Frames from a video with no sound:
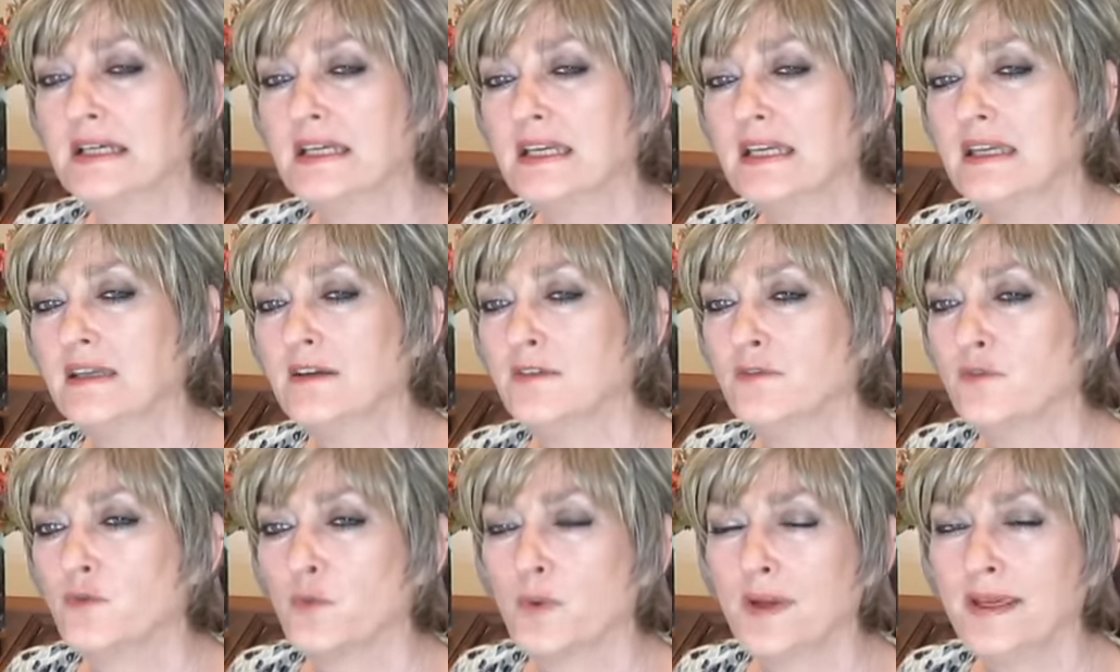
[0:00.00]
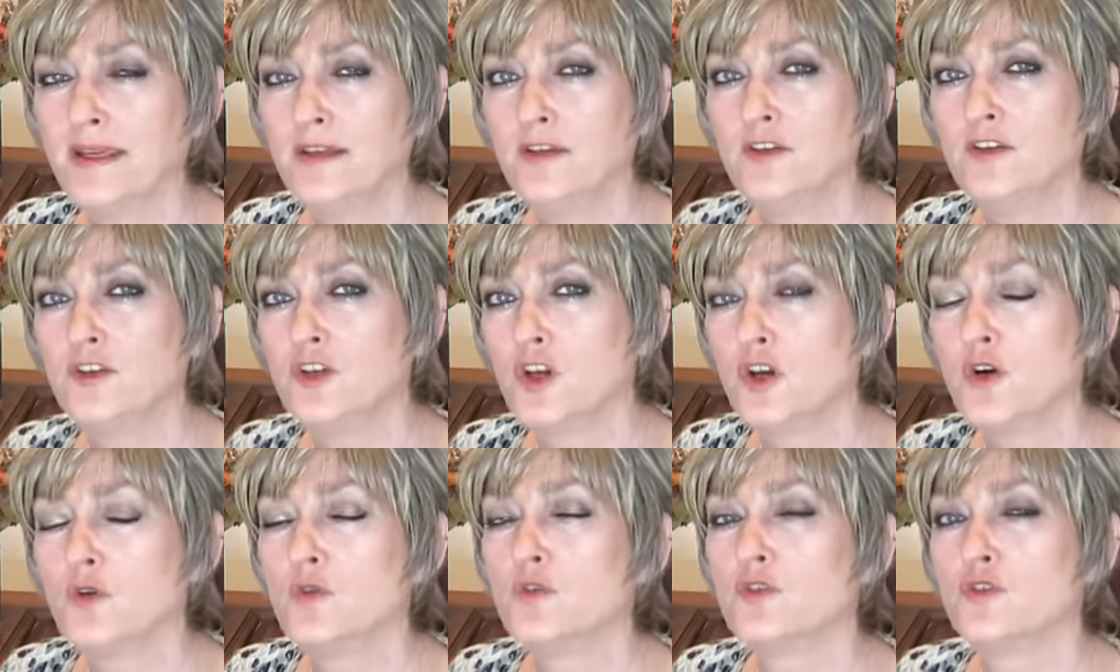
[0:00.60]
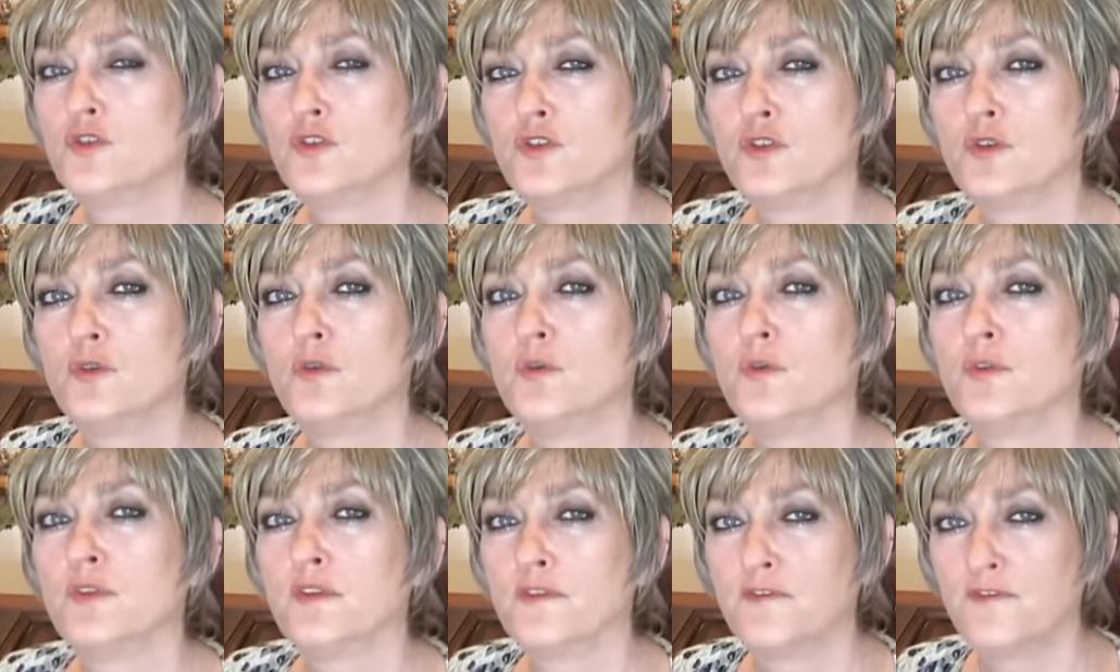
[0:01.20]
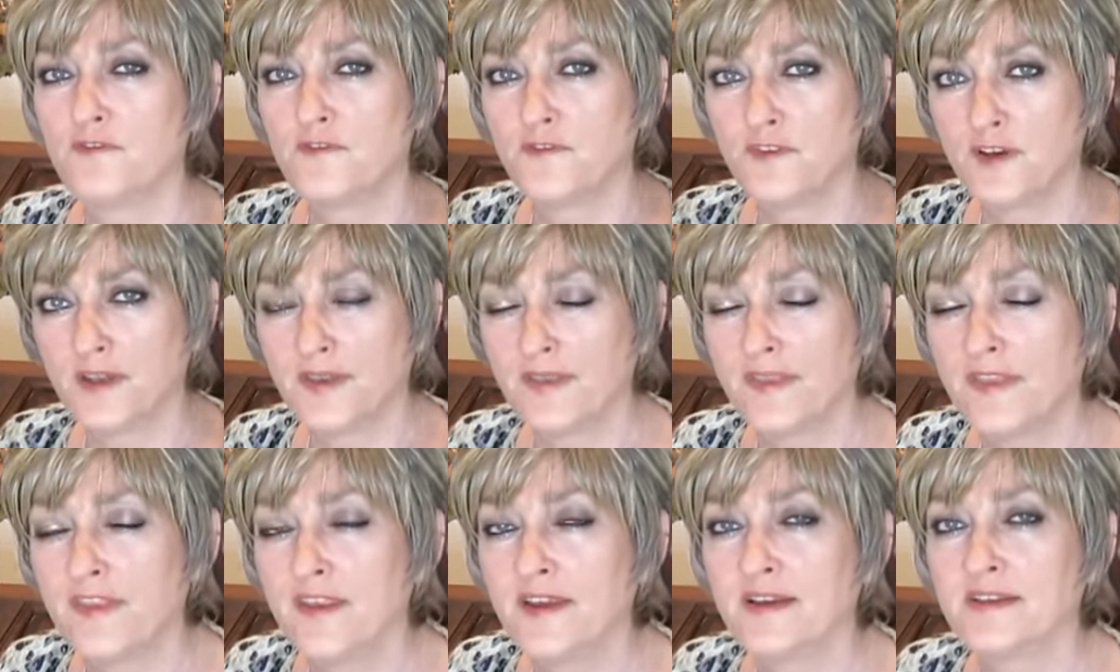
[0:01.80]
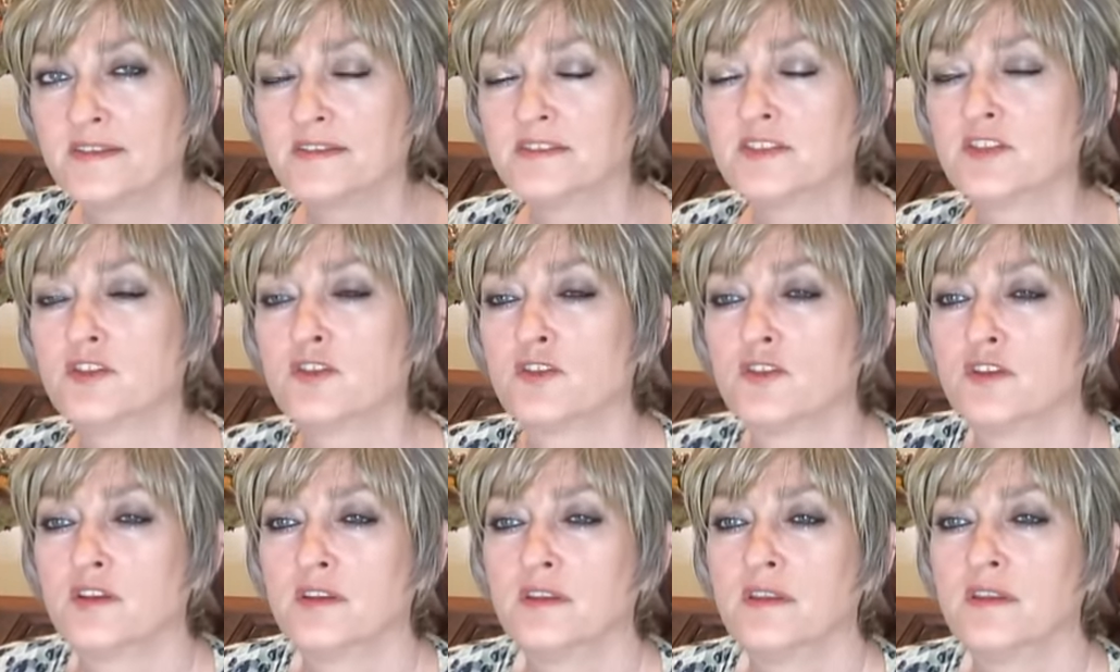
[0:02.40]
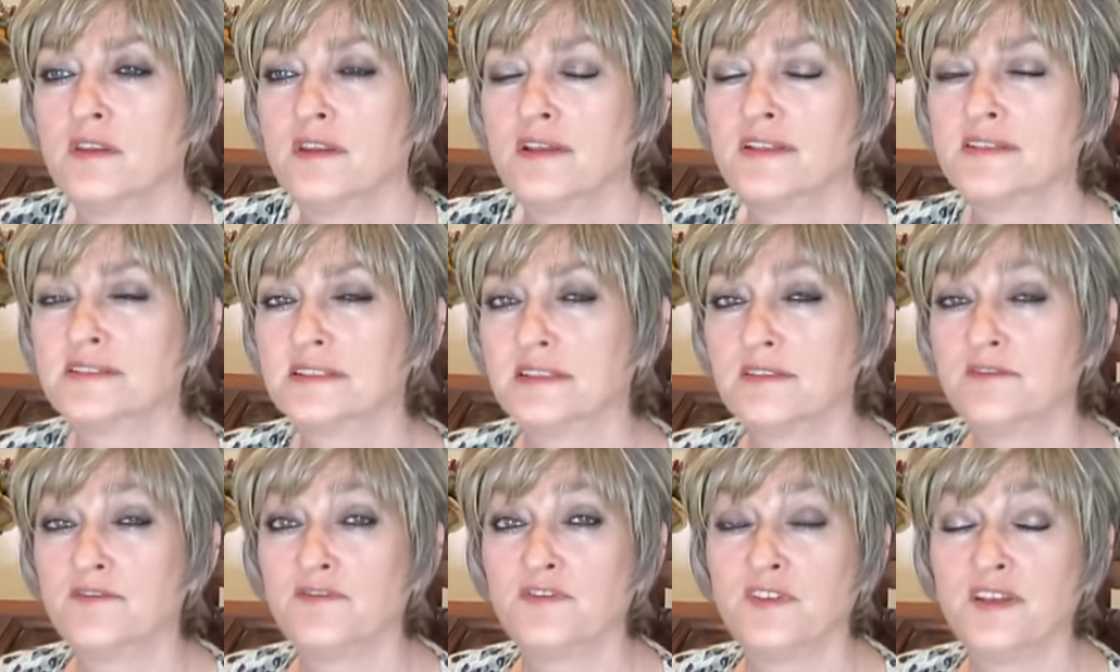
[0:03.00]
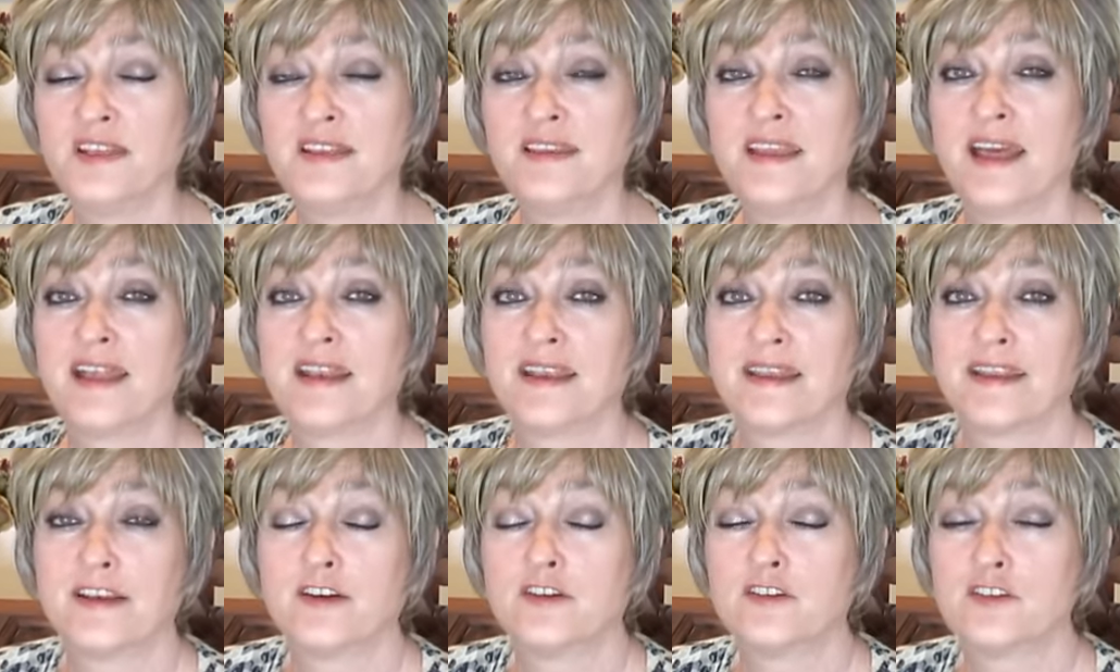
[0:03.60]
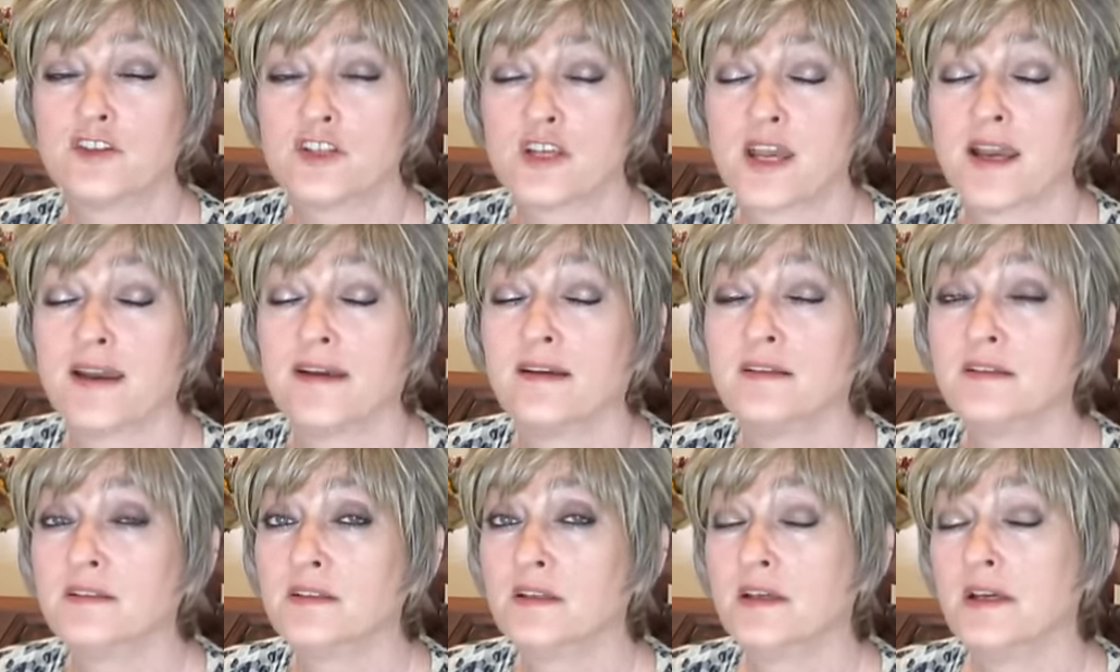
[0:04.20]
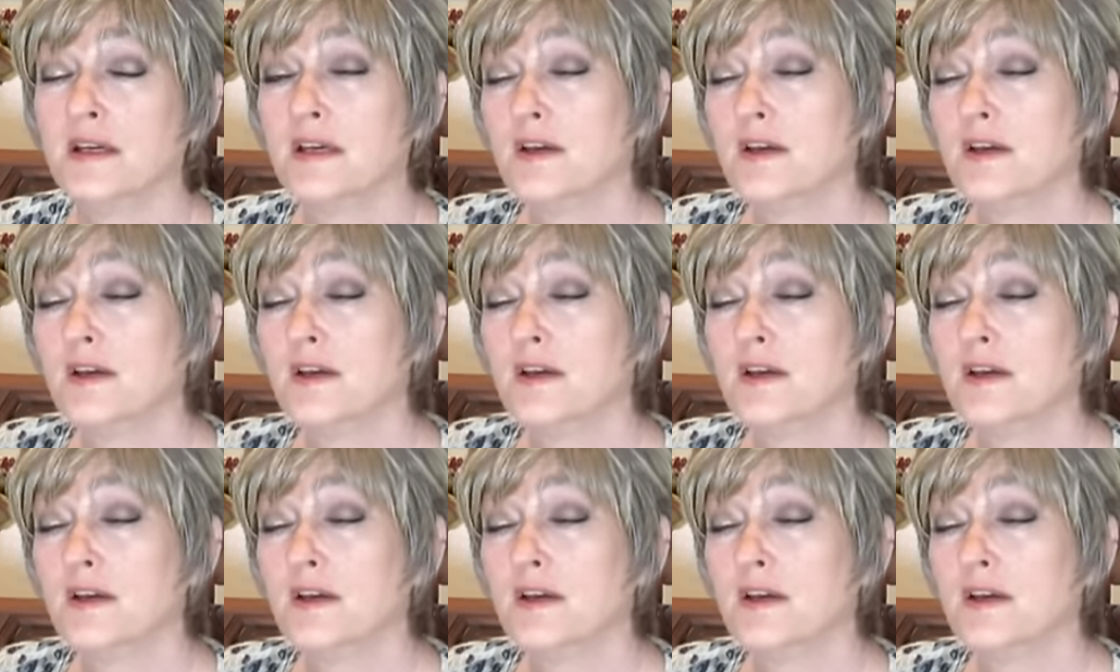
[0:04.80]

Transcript: if we don't do the fun things, the good things, and feed that inner child,